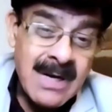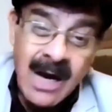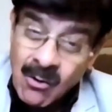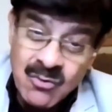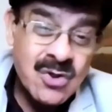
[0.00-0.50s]

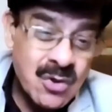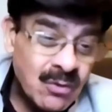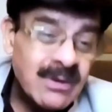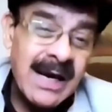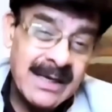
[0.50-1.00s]
How to
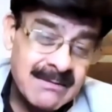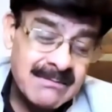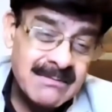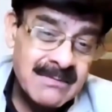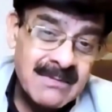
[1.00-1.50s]
do that?
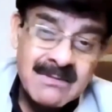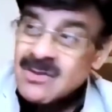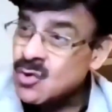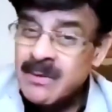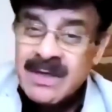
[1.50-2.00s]

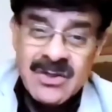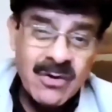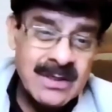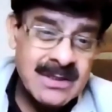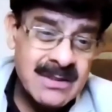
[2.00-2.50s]
So many
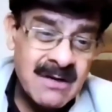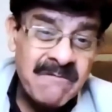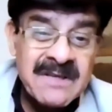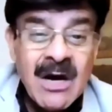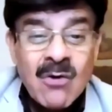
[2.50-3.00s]
joints
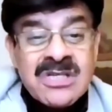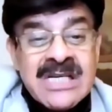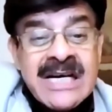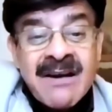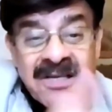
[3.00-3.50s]

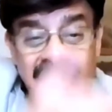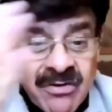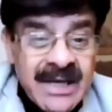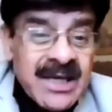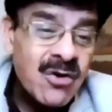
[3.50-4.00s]
without
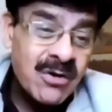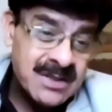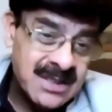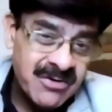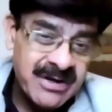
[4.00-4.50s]
cluttering your
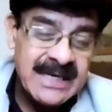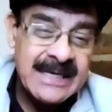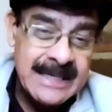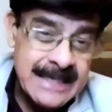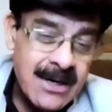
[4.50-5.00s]

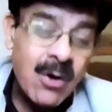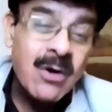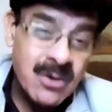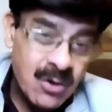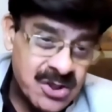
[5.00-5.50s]
screen
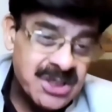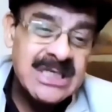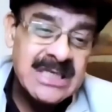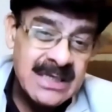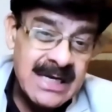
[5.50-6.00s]
or
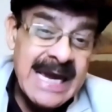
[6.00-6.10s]
sheet.